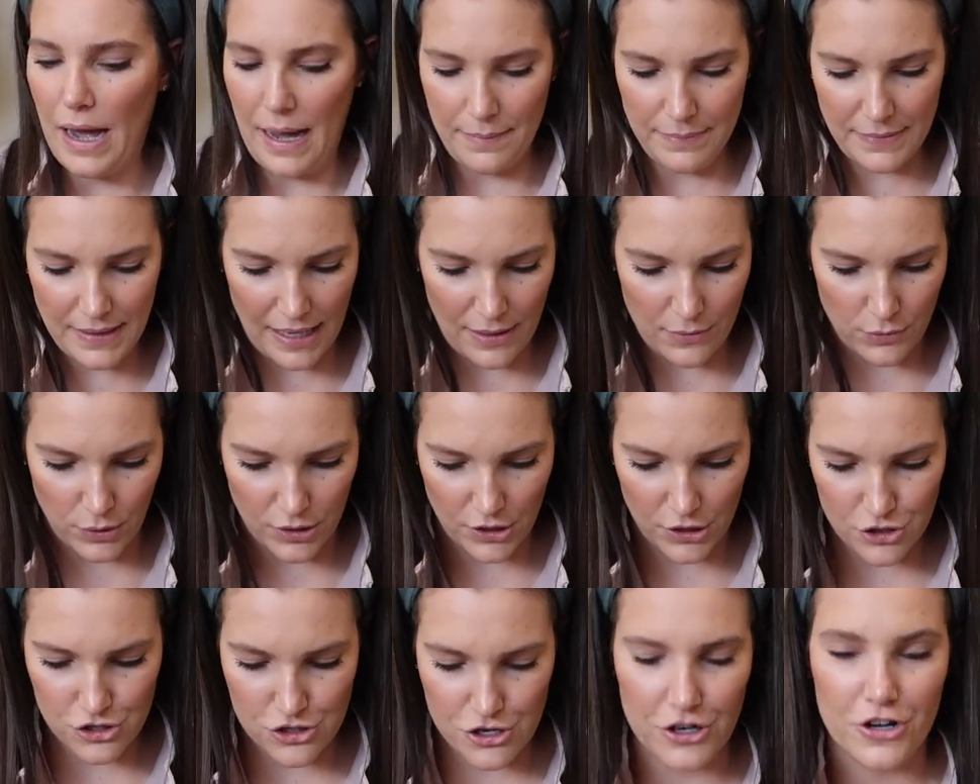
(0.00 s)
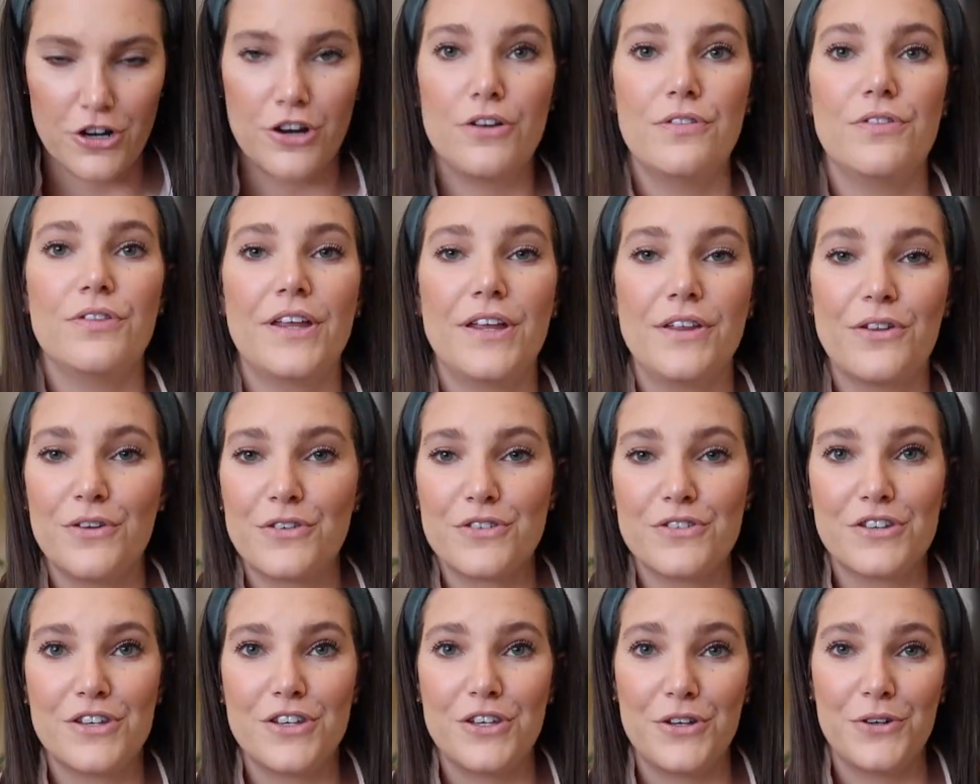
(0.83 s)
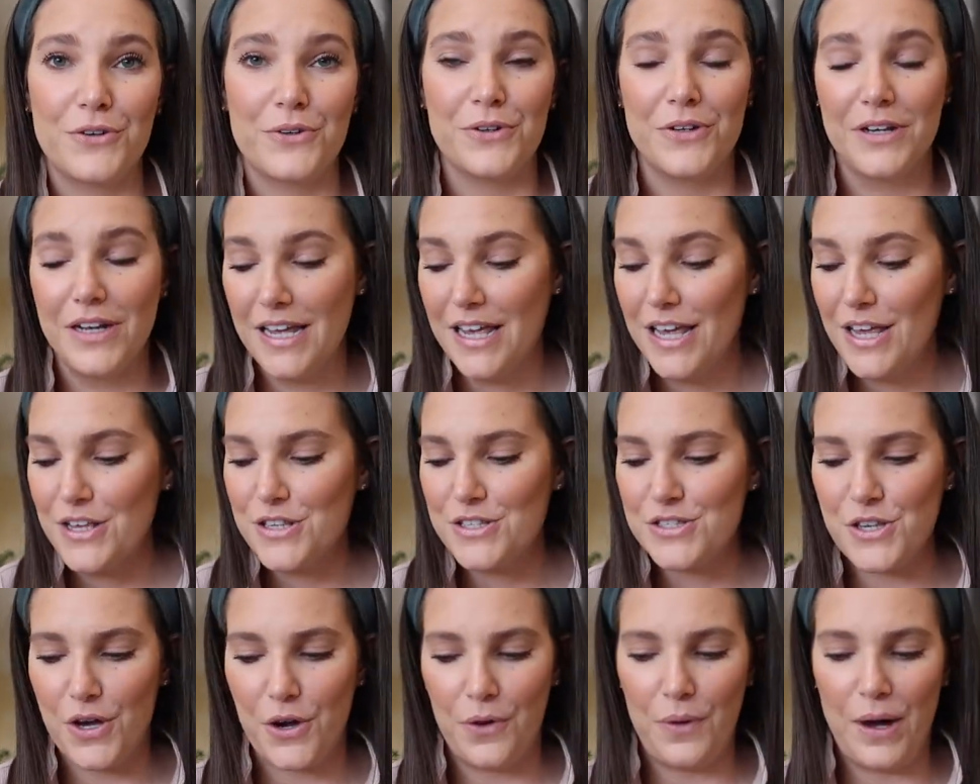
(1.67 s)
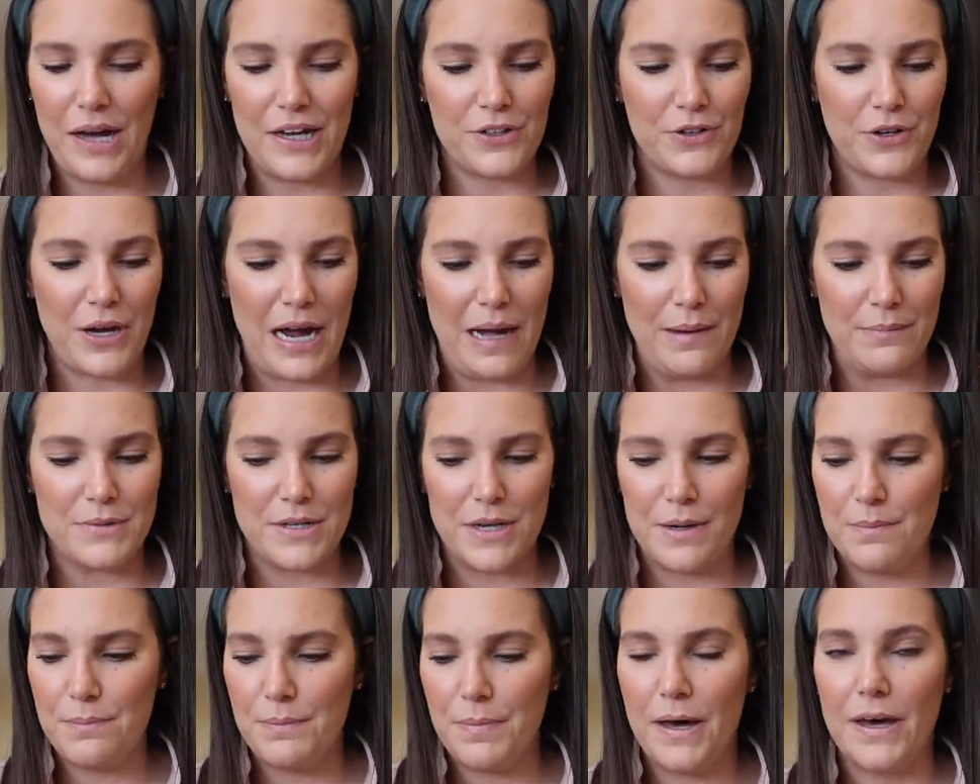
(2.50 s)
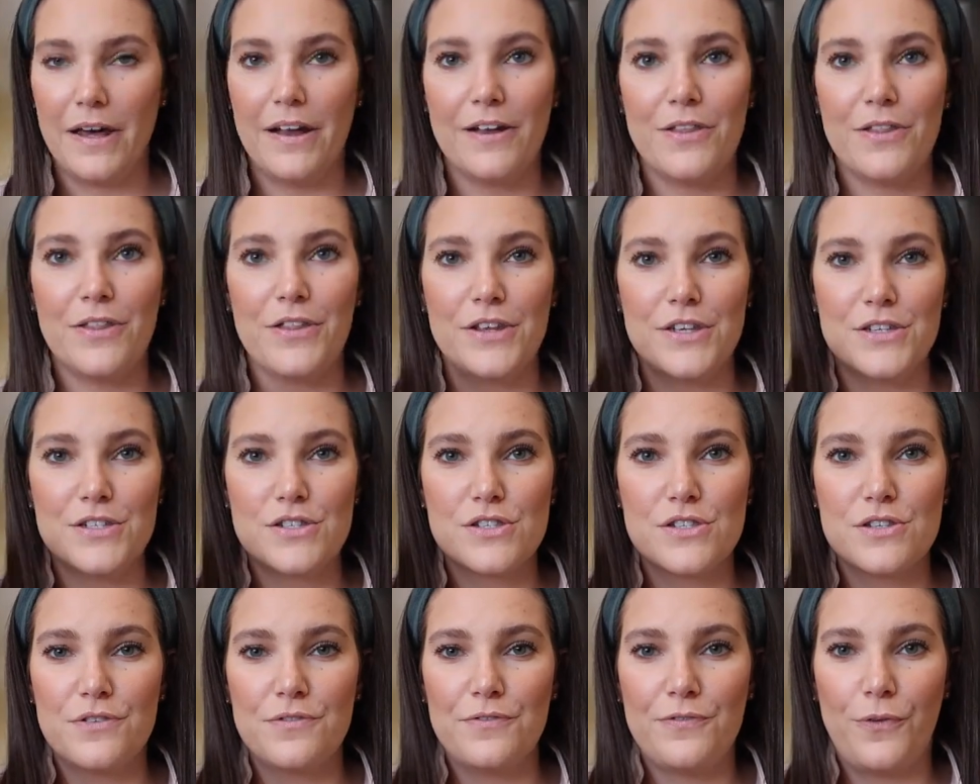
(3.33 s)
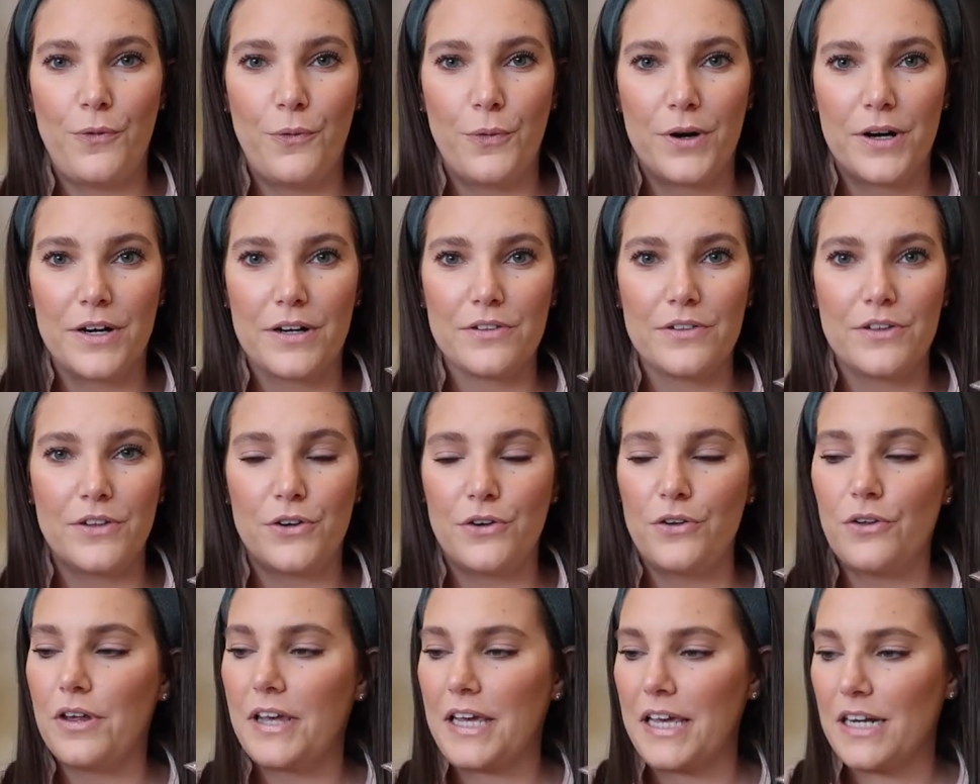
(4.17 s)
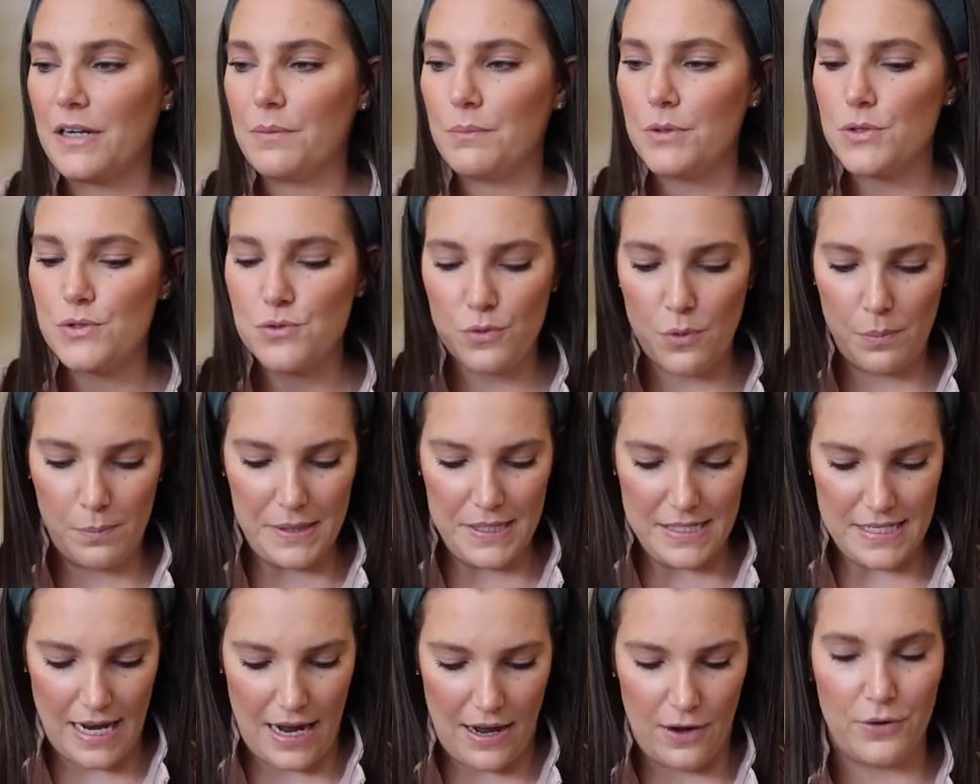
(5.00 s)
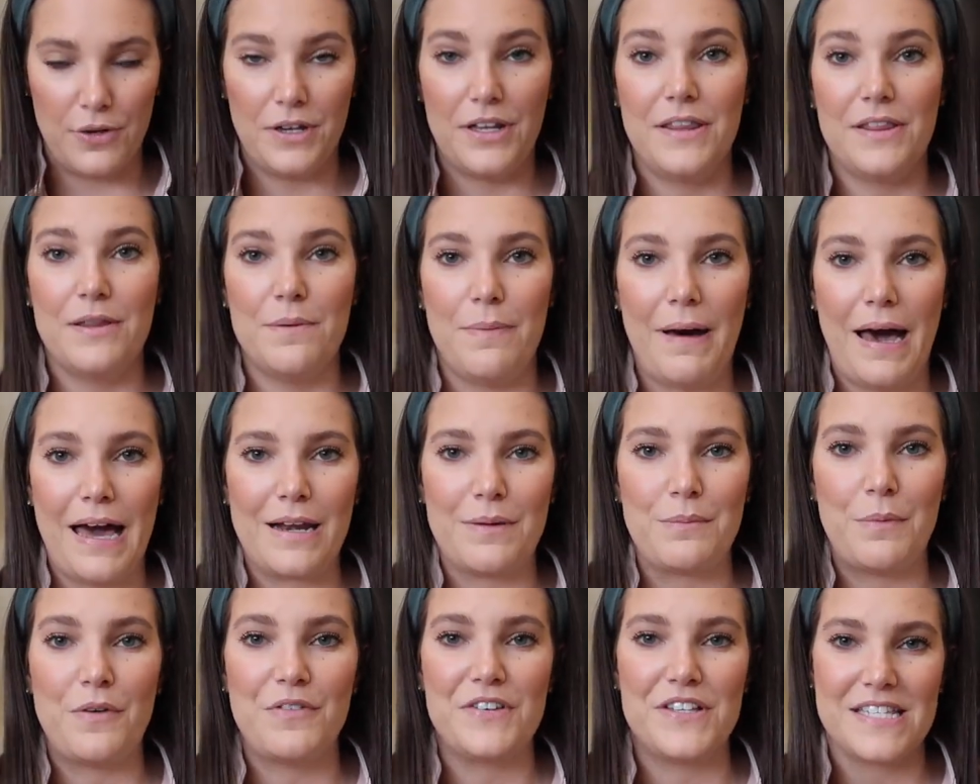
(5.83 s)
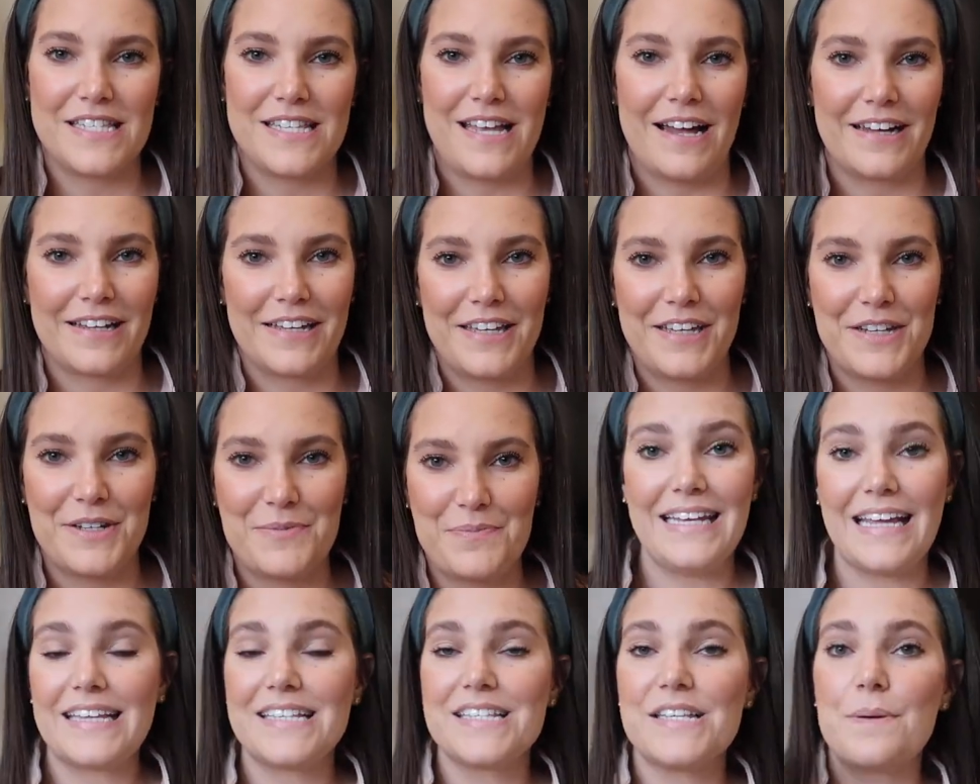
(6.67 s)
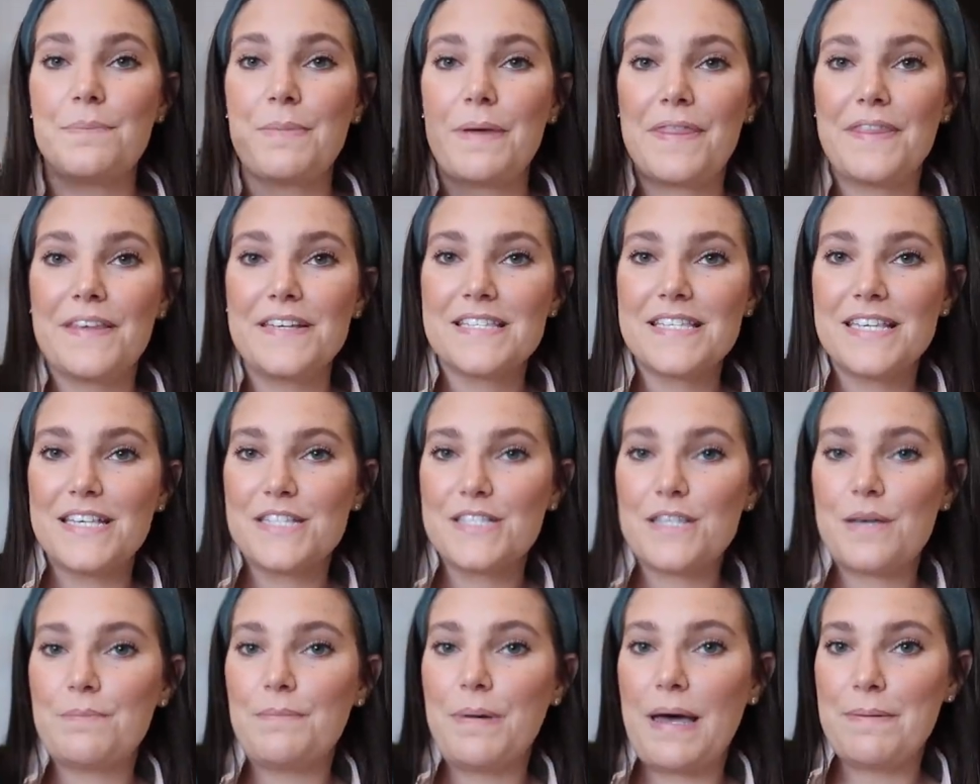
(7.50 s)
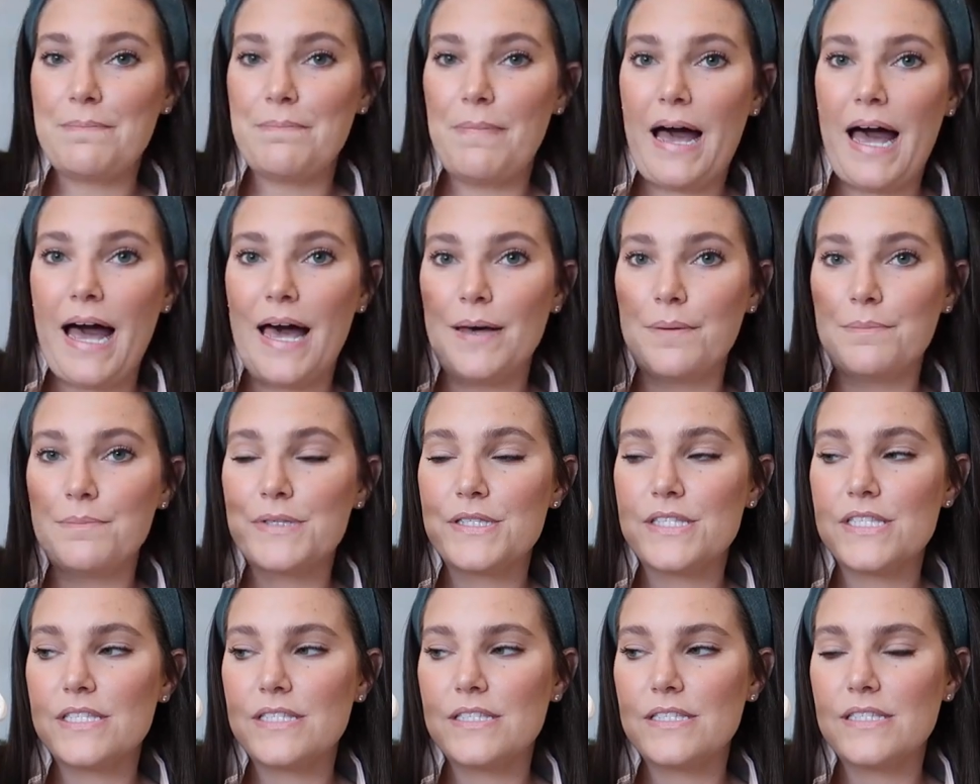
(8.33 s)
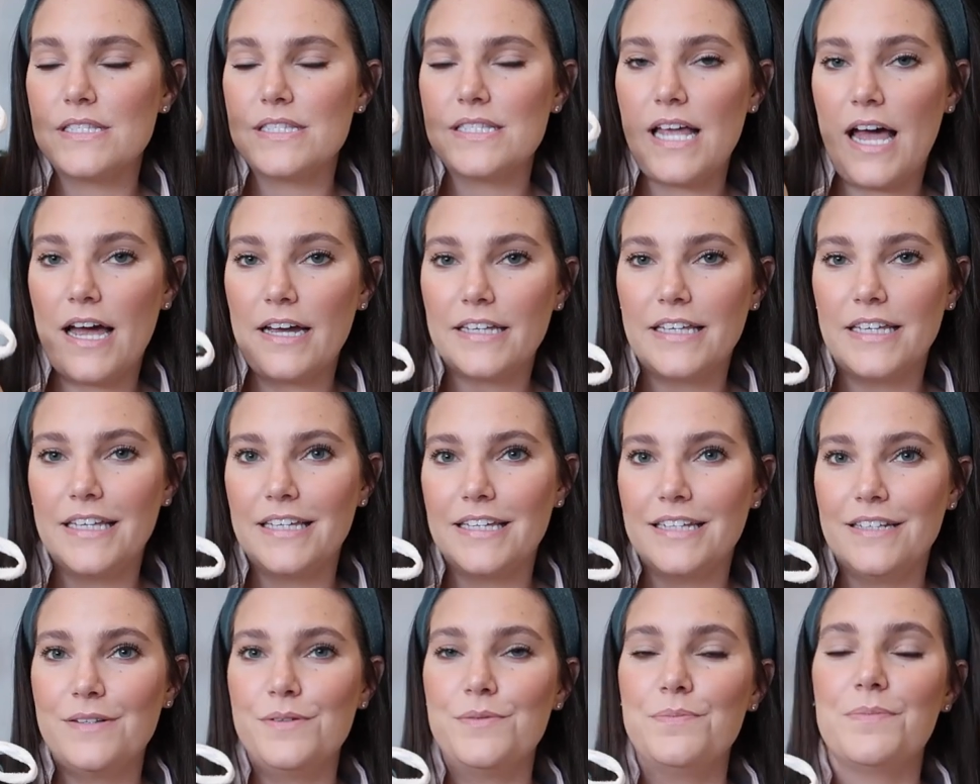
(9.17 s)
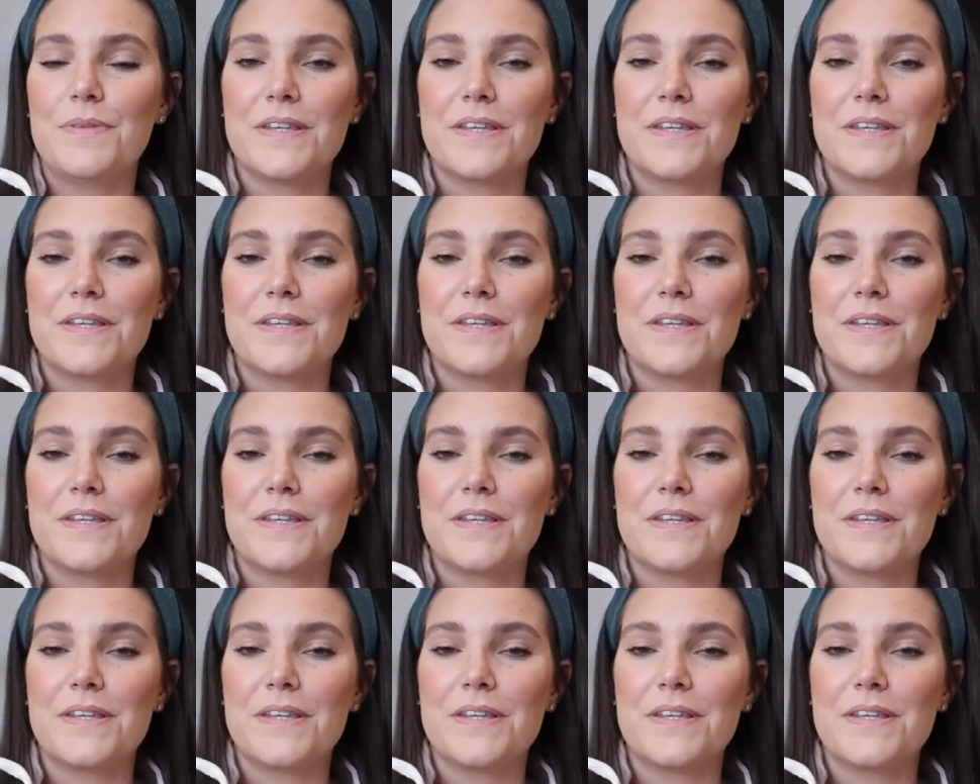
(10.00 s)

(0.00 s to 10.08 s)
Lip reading: I'm not really sure. They looked cute, so I grabbed them, but these 4 little animals will be down in the bottom of his stocking. Next up, this is my mom's stocking.